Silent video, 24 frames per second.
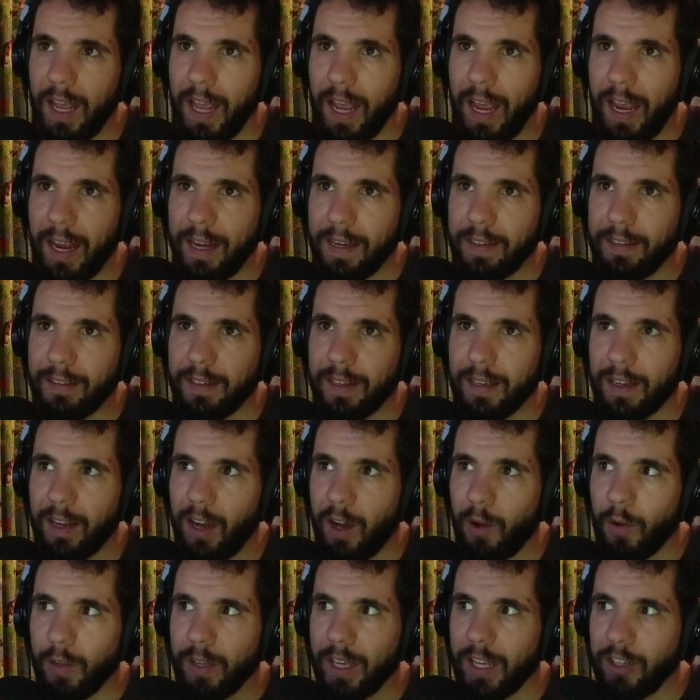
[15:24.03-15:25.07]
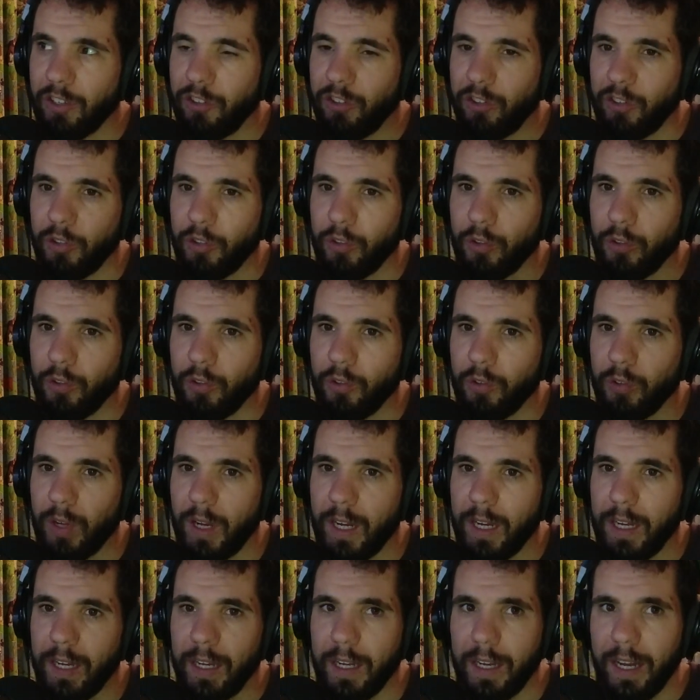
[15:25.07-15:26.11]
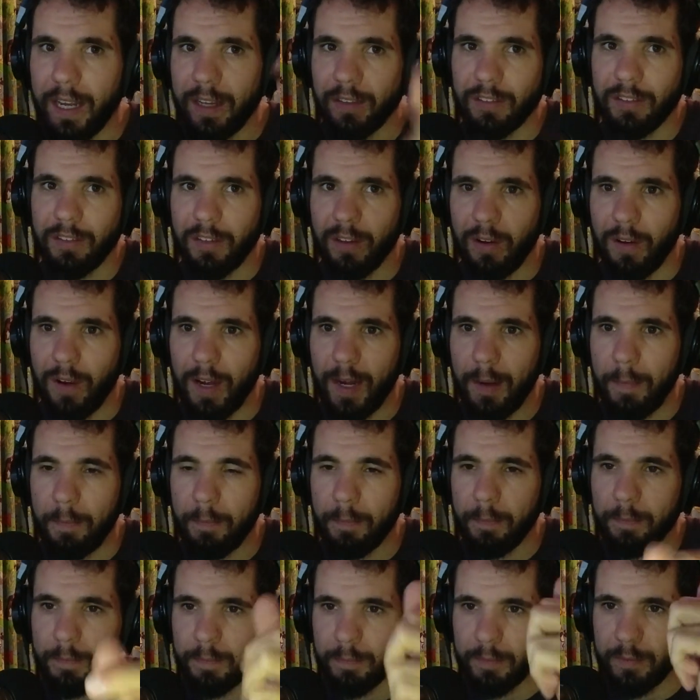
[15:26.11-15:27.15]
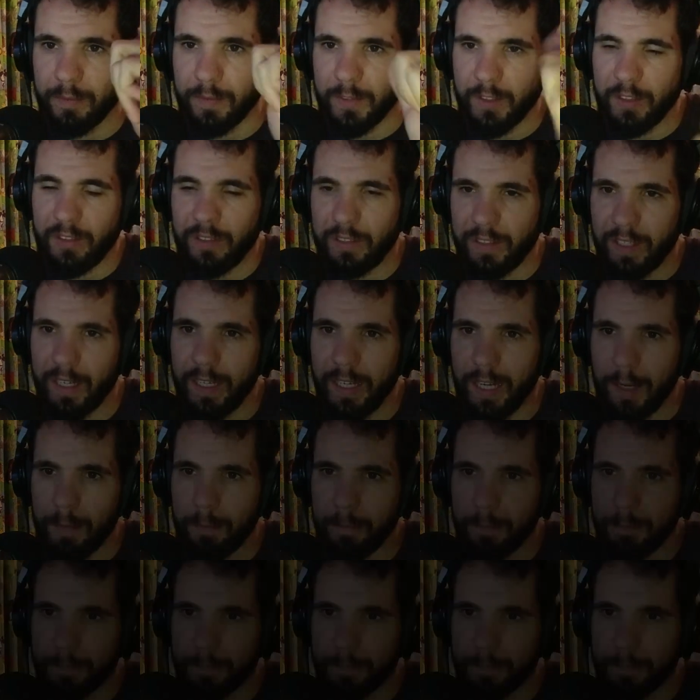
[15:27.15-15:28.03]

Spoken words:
and I'll catch you next time. See ya.